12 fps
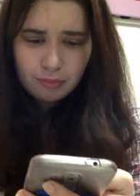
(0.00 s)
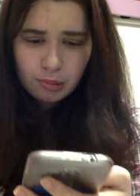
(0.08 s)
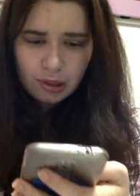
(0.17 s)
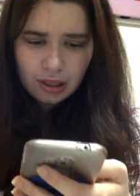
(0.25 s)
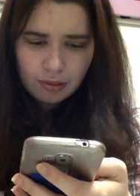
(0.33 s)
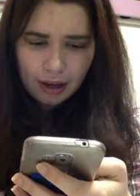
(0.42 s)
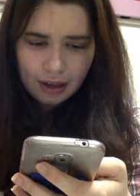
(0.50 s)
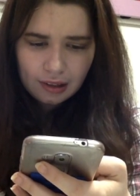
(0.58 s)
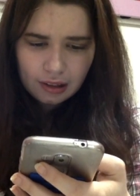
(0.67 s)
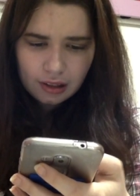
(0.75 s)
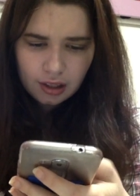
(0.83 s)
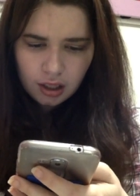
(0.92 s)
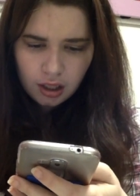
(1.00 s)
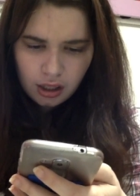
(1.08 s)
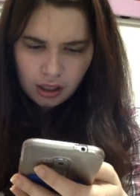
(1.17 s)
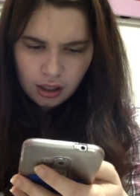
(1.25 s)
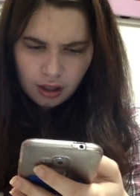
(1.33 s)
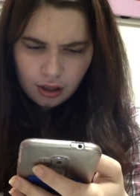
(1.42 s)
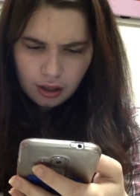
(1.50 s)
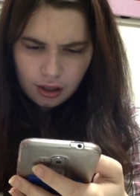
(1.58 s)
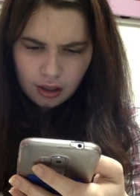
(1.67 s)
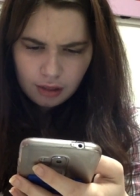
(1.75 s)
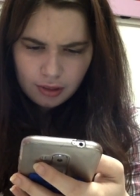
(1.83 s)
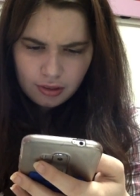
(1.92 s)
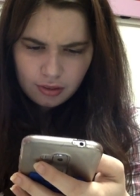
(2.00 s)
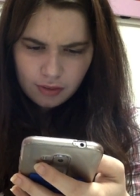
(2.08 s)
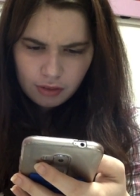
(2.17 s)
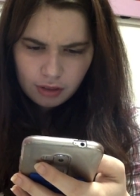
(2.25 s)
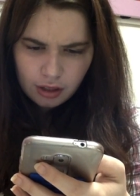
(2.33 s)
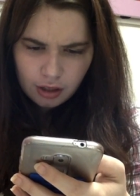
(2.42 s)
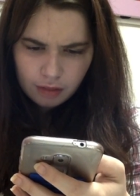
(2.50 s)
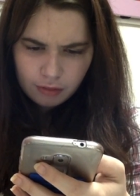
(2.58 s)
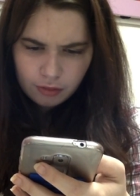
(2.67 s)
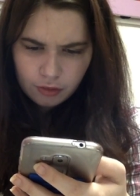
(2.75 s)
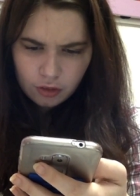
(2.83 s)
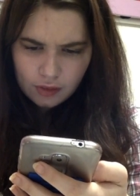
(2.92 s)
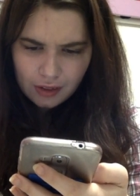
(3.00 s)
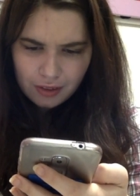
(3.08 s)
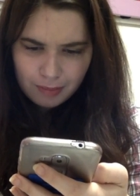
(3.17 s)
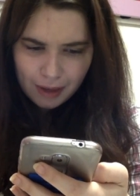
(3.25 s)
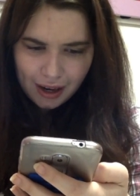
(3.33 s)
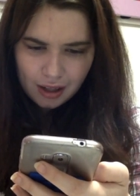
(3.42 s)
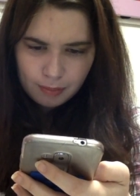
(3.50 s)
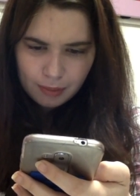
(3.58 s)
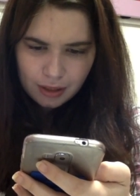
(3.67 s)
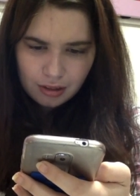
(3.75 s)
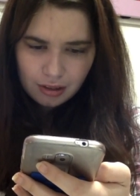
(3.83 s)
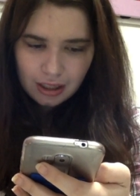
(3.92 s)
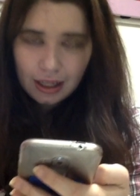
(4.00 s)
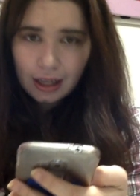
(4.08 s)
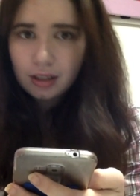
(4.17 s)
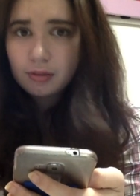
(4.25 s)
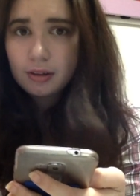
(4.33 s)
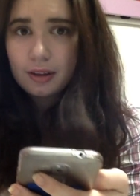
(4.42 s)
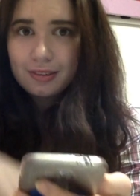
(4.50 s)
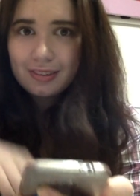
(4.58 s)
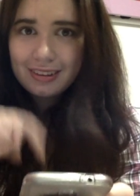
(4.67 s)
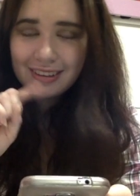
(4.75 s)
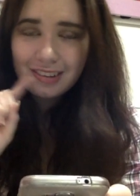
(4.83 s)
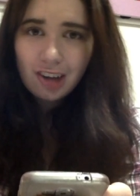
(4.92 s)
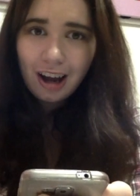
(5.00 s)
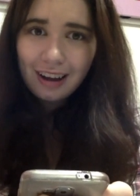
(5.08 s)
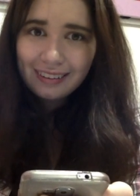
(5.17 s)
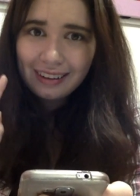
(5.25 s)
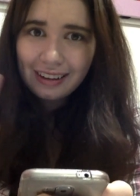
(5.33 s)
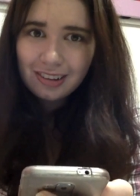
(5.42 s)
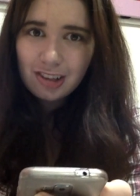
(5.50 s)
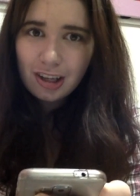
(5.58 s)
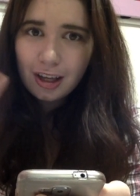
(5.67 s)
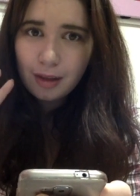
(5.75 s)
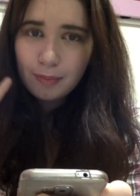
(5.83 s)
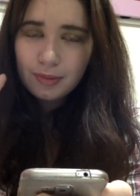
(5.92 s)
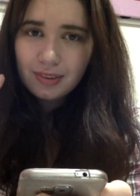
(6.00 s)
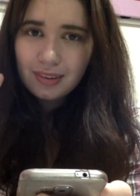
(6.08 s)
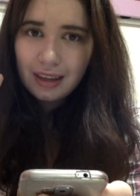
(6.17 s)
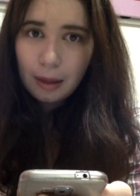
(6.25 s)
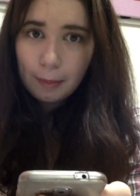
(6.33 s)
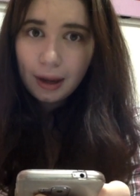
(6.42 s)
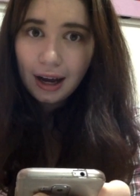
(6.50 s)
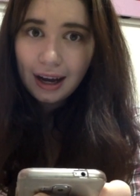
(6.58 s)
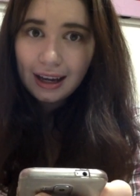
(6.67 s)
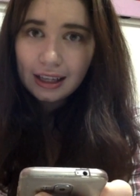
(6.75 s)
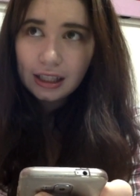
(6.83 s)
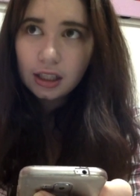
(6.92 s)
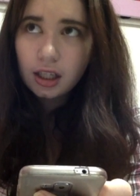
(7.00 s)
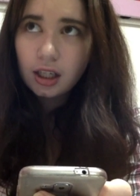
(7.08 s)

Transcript: pretty regular. What's your favorite comfort food that is bad but you eat it anyways? Chocolate, chips, pie,